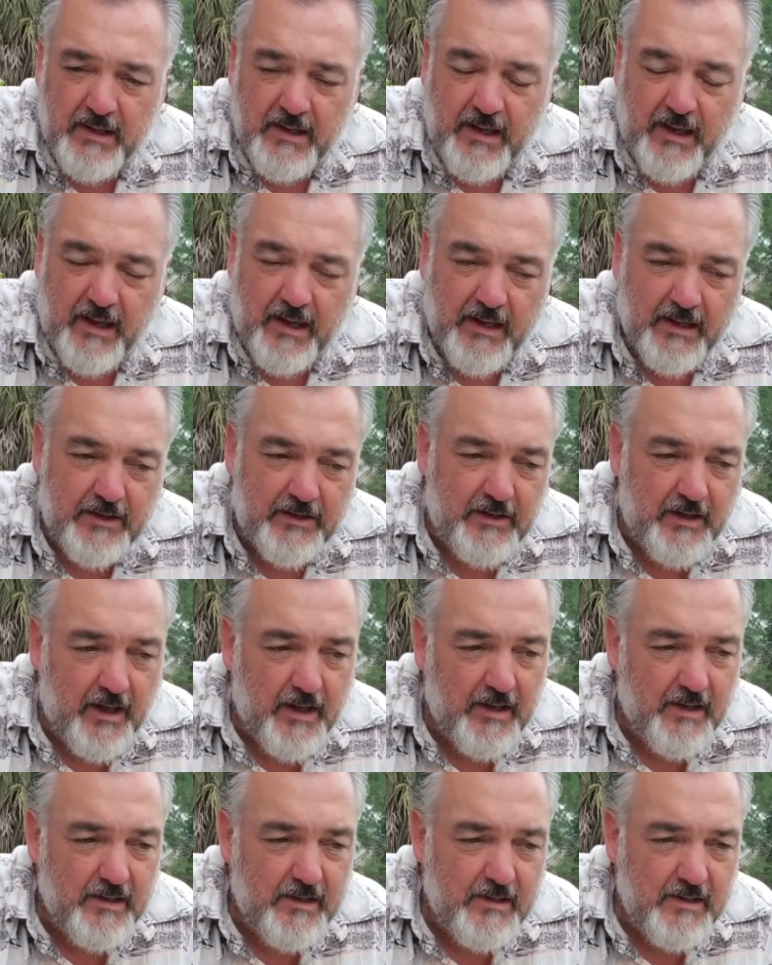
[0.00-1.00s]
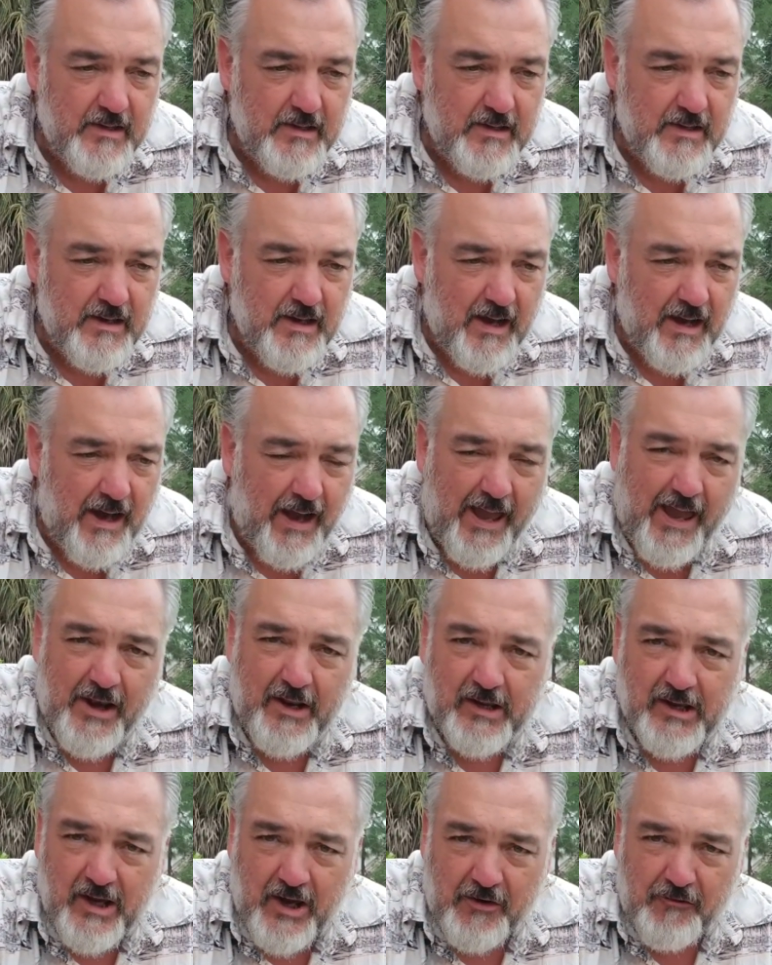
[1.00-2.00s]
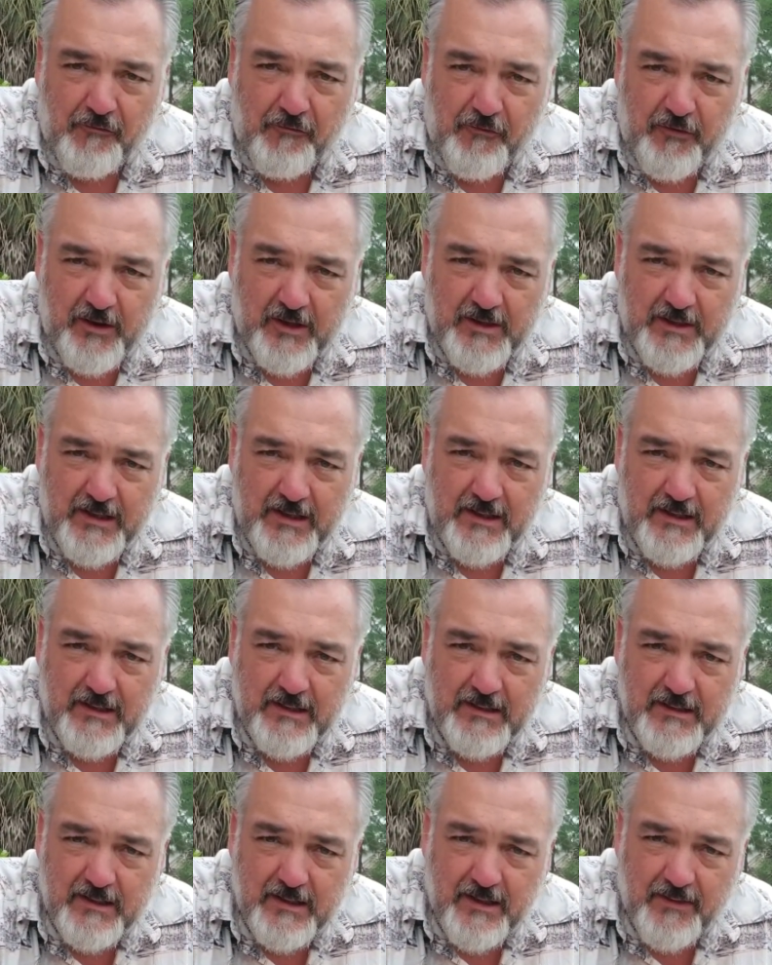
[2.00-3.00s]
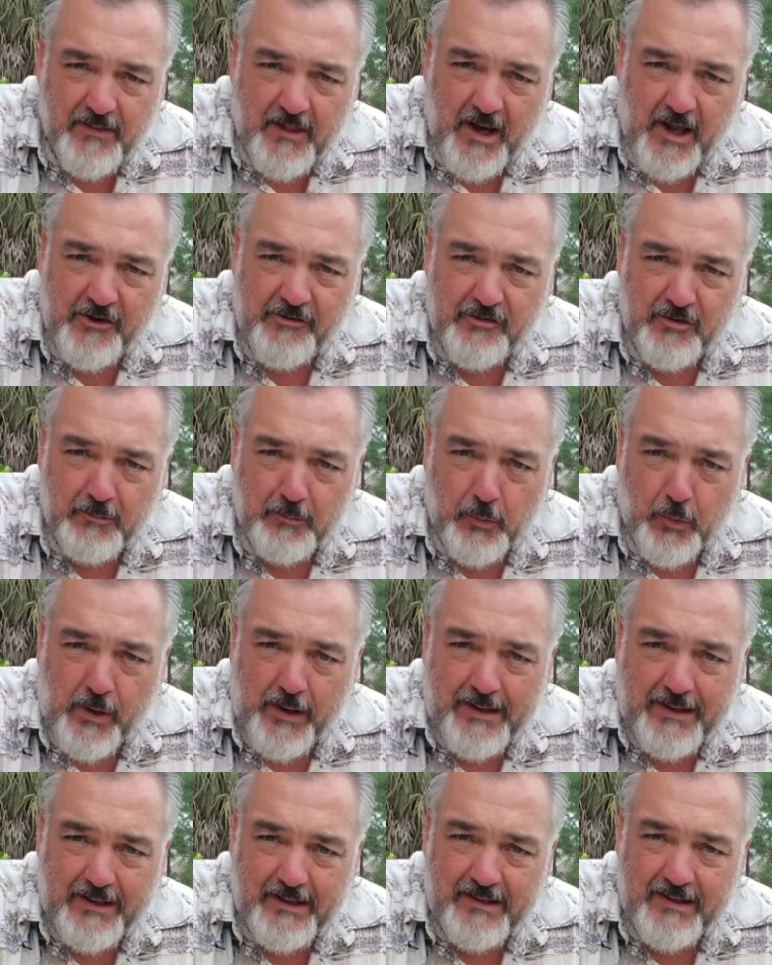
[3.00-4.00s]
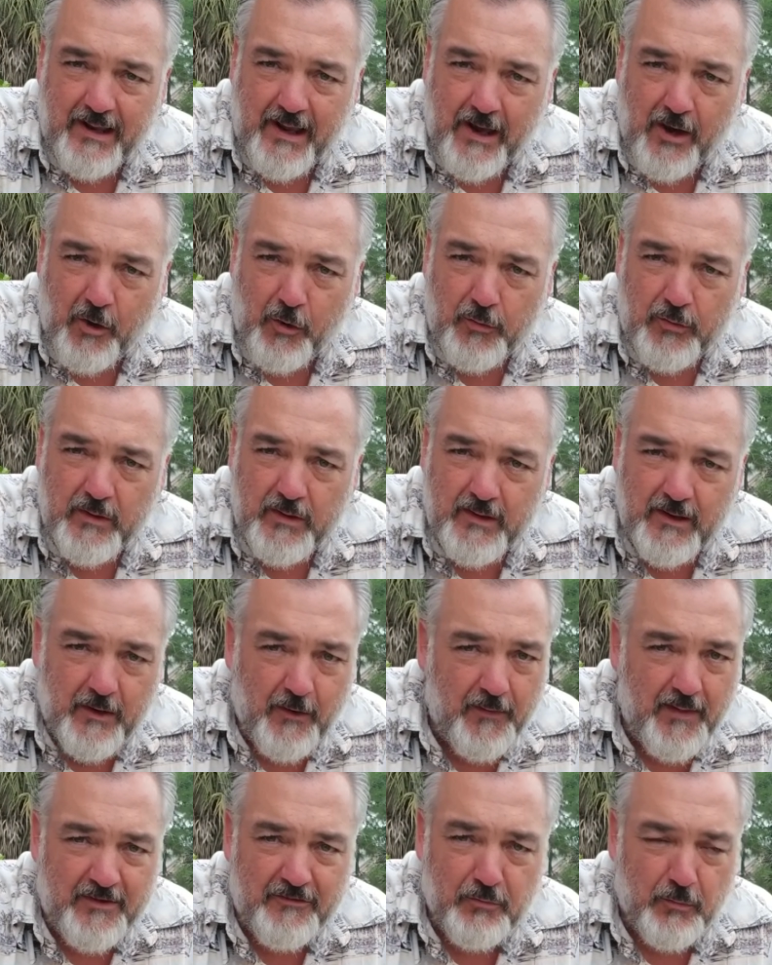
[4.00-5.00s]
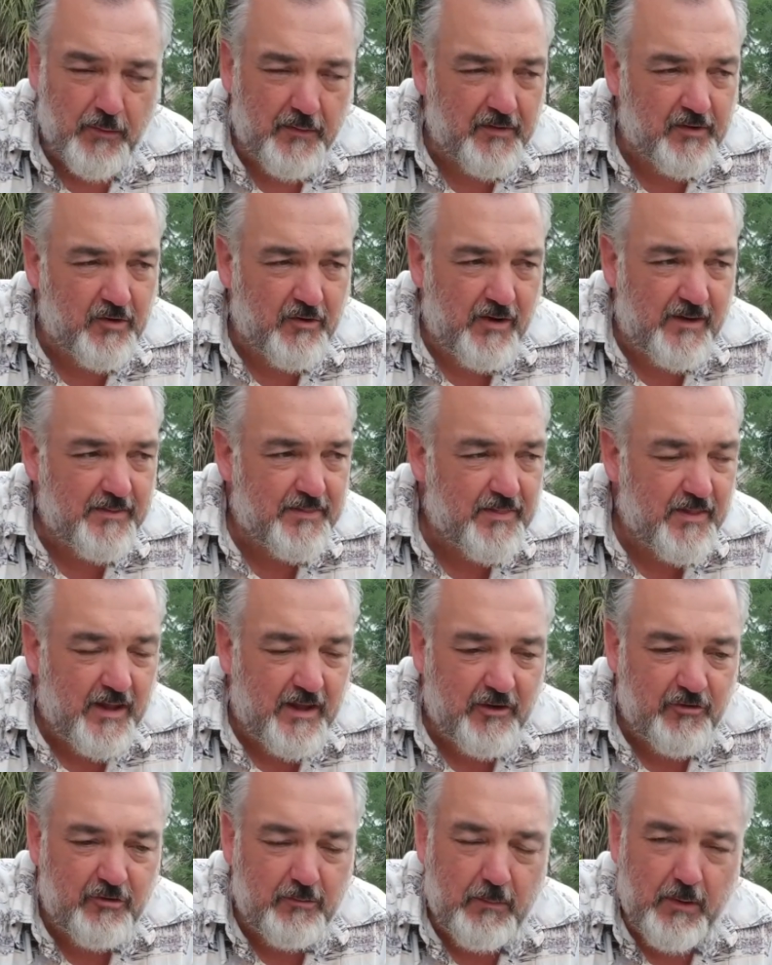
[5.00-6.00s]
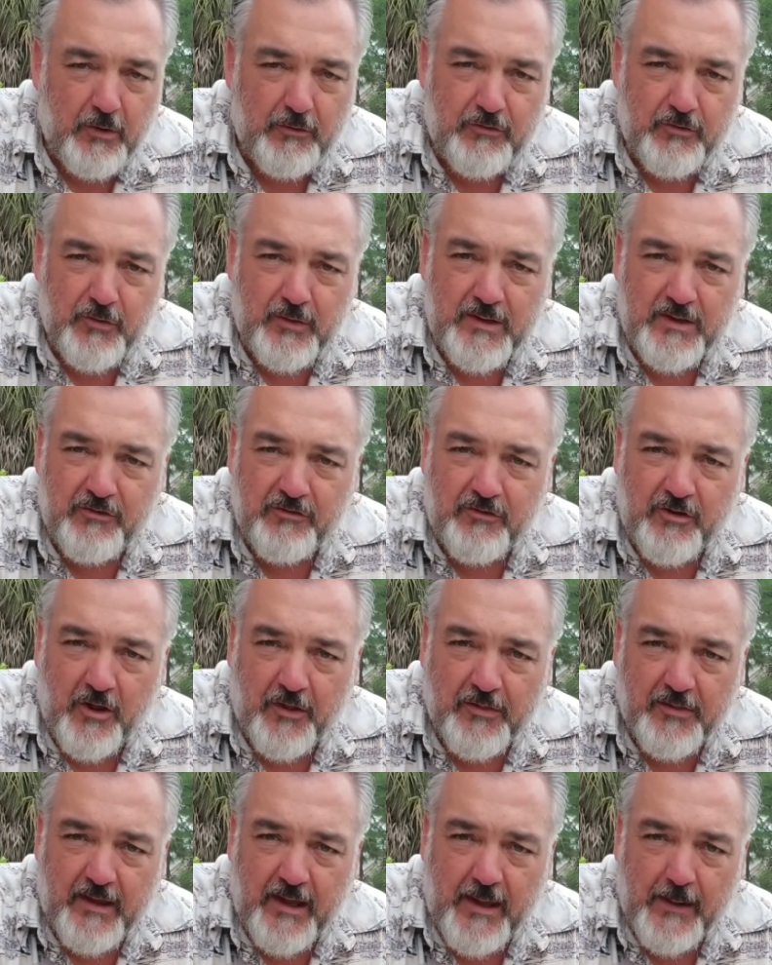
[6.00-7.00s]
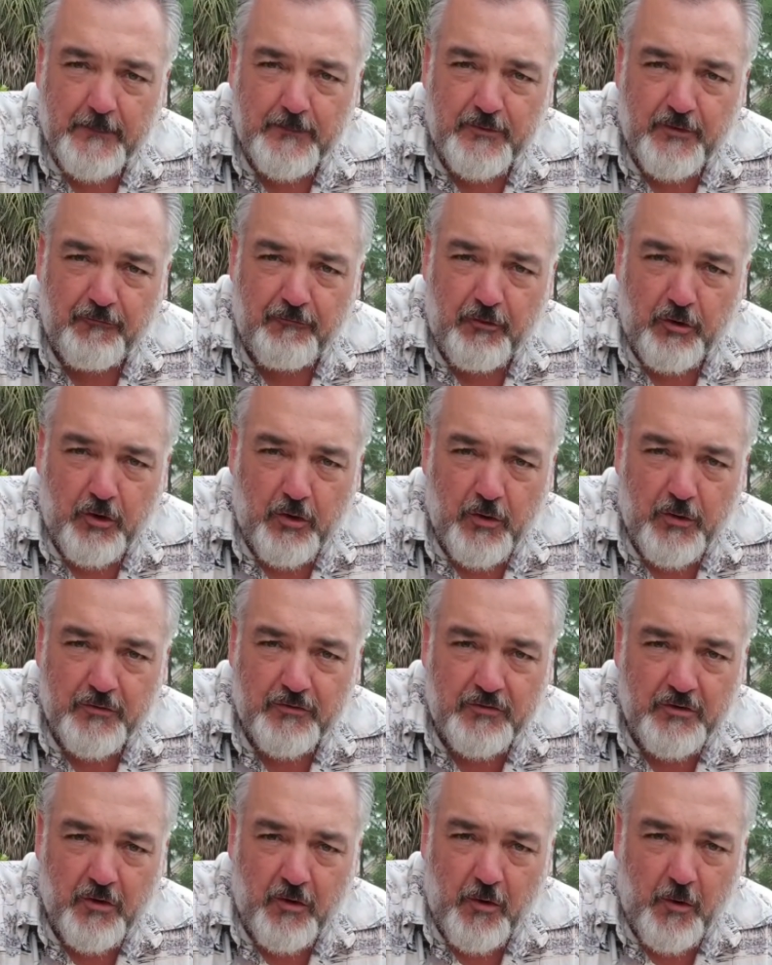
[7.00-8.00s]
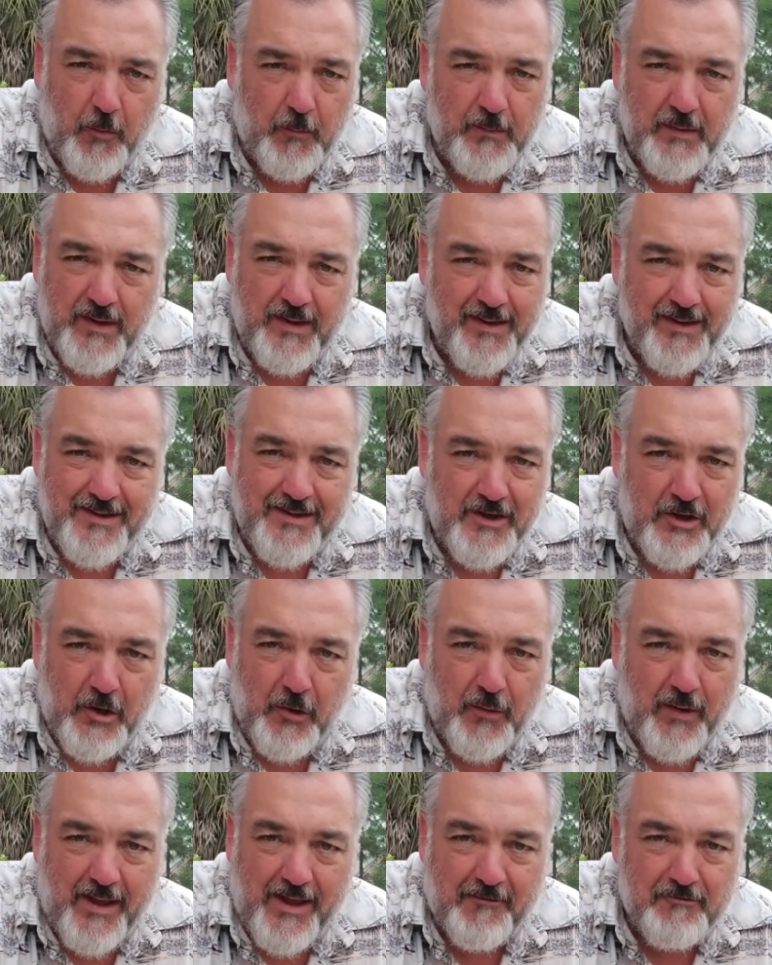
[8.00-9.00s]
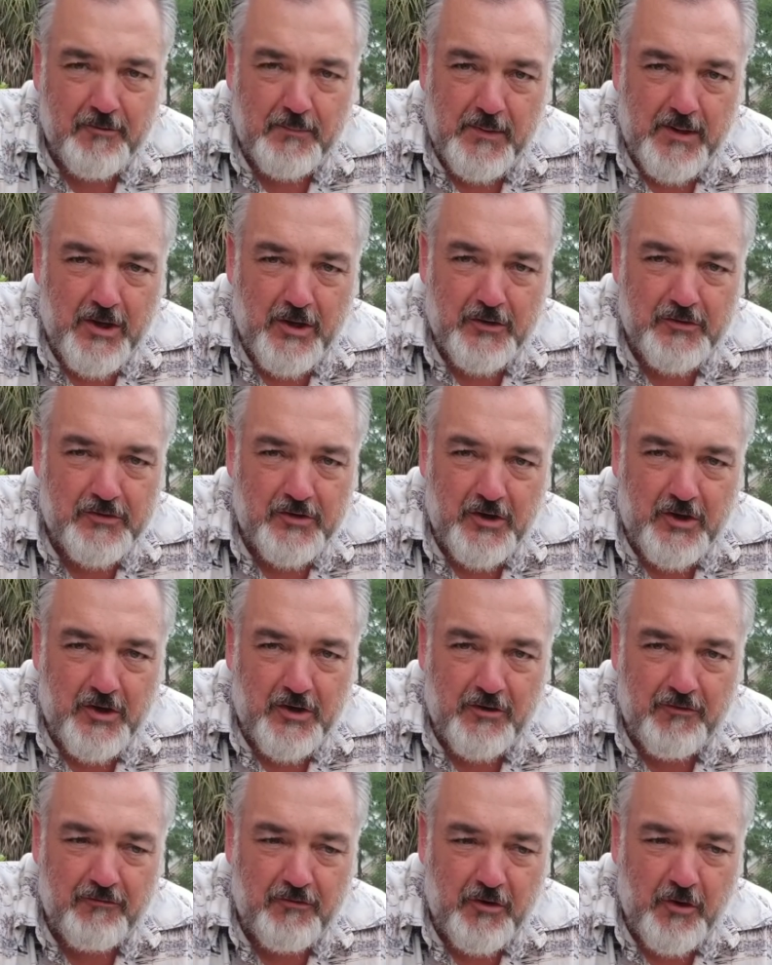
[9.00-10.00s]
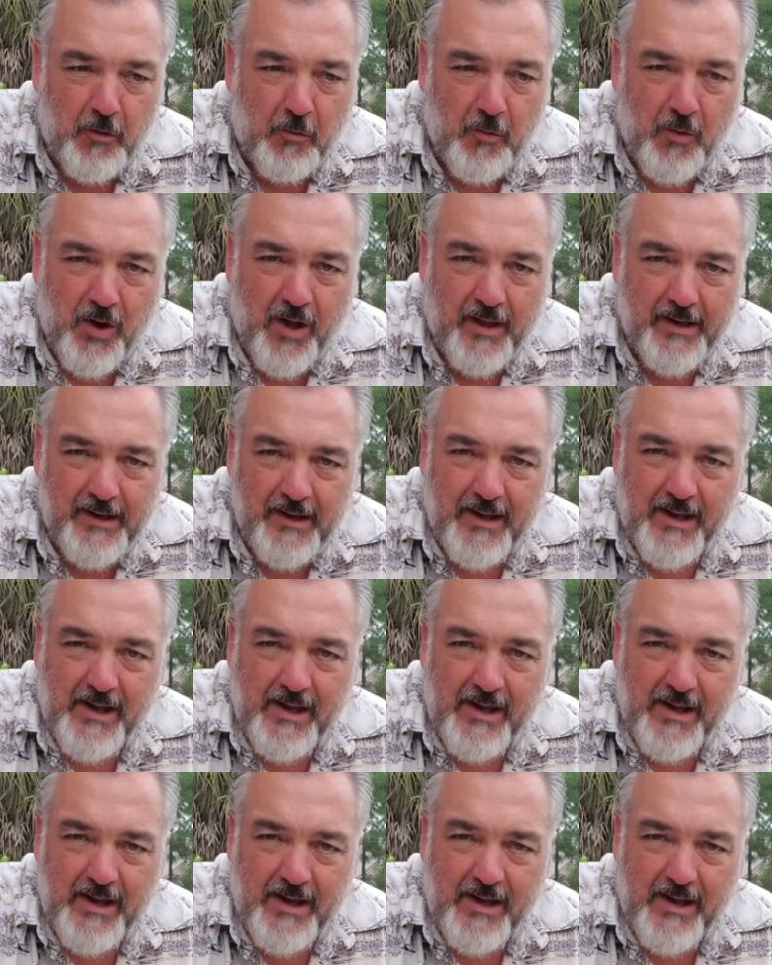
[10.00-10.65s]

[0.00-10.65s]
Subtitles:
And I had a gut feeling that I should break it down. You know, that's one of the great things about doing these stealth camps if you're close to home. You don't have to be out there if you don't want.